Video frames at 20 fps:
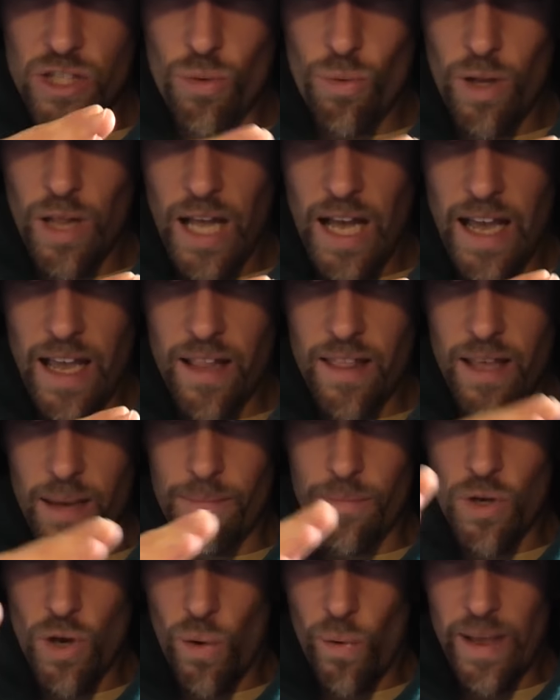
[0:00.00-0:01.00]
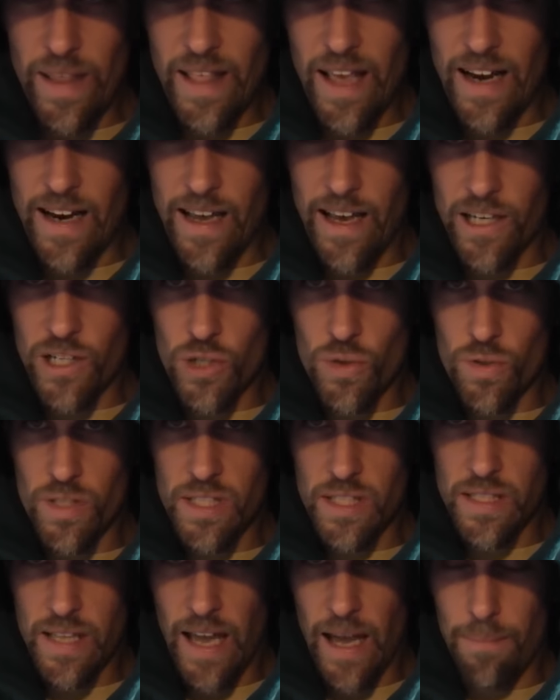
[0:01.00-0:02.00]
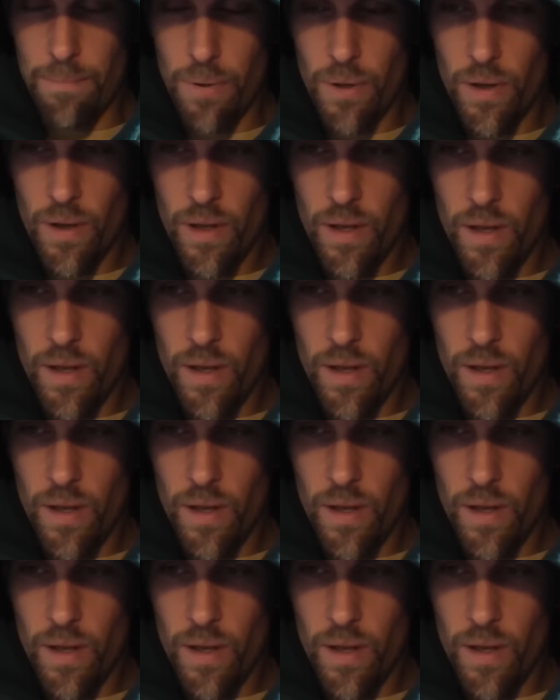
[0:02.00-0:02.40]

to rely on them going that extra step.